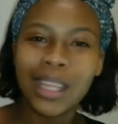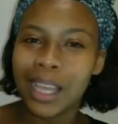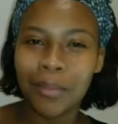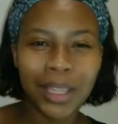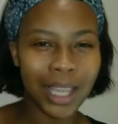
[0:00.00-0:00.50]
think
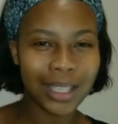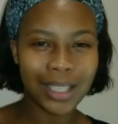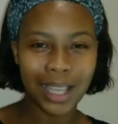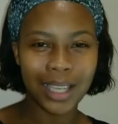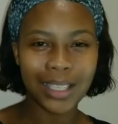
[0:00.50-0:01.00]
I'm at that
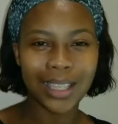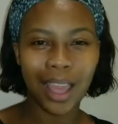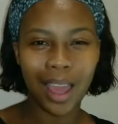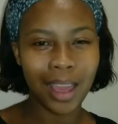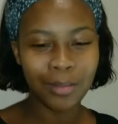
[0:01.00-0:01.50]
stage in the
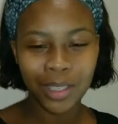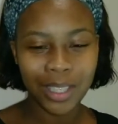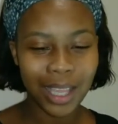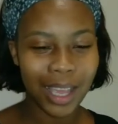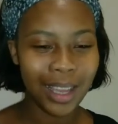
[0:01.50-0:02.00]
game to
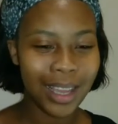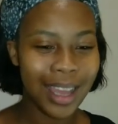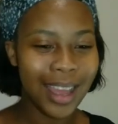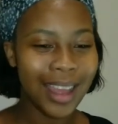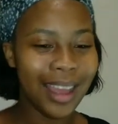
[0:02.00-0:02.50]
say,
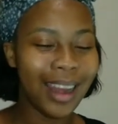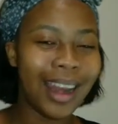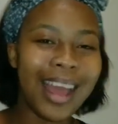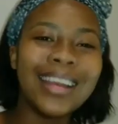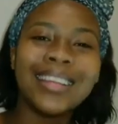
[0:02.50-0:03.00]

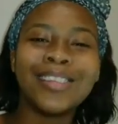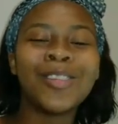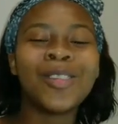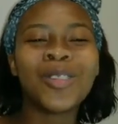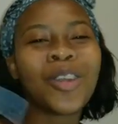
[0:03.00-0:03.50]
Elan, there's a
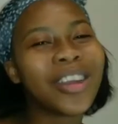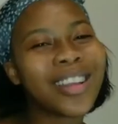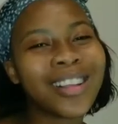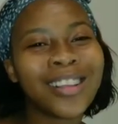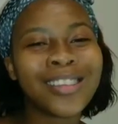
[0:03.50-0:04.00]

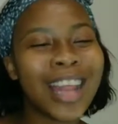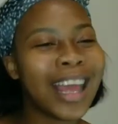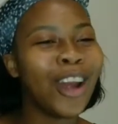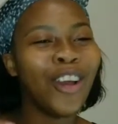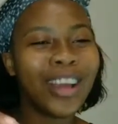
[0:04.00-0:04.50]
tutorial, so like,
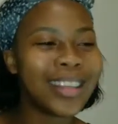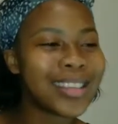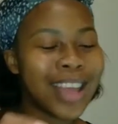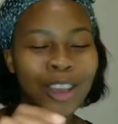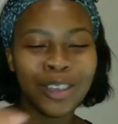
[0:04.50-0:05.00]
look, this
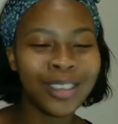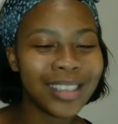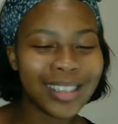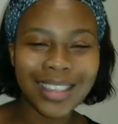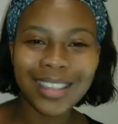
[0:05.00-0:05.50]
is how you do
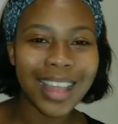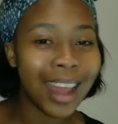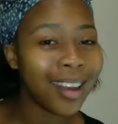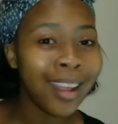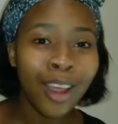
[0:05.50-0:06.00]
this, this and
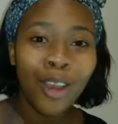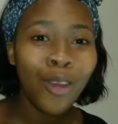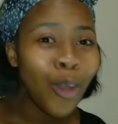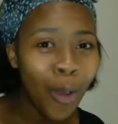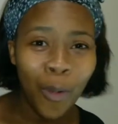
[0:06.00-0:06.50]
that.
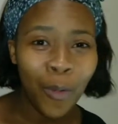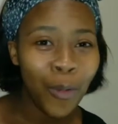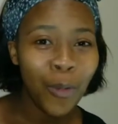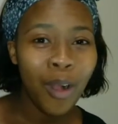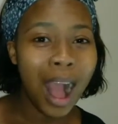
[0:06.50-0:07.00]
No,
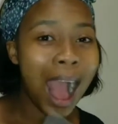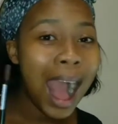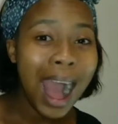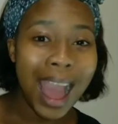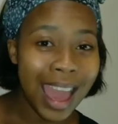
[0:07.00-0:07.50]

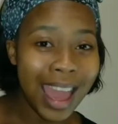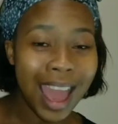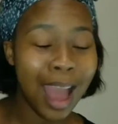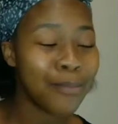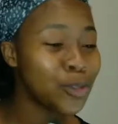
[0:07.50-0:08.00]
I
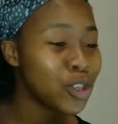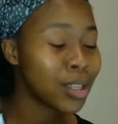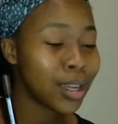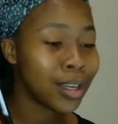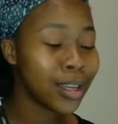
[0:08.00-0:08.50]
am
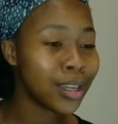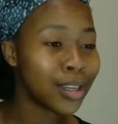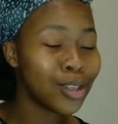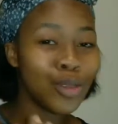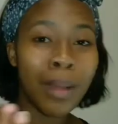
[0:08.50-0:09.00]
just gonna
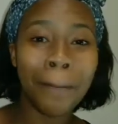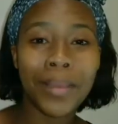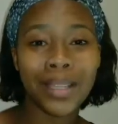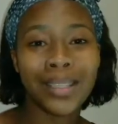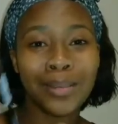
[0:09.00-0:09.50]
do my
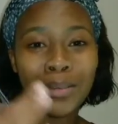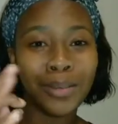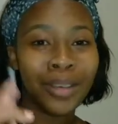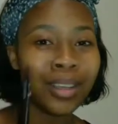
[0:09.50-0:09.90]
best to